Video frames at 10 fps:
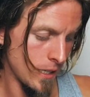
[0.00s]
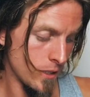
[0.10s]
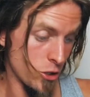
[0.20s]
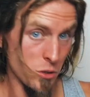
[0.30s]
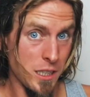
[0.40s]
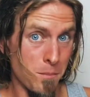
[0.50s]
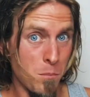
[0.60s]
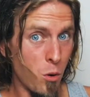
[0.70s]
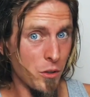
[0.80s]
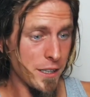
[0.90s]
So yeah,
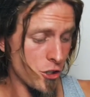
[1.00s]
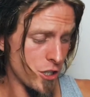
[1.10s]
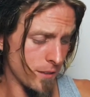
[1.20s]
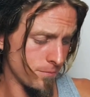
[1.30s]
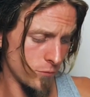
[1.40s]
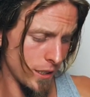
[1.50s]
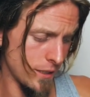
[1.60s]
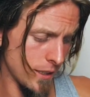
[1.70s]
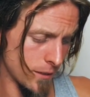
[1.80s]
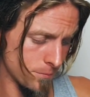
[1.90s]
more energy right
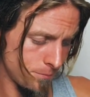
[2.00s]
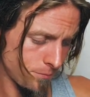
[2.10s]
there.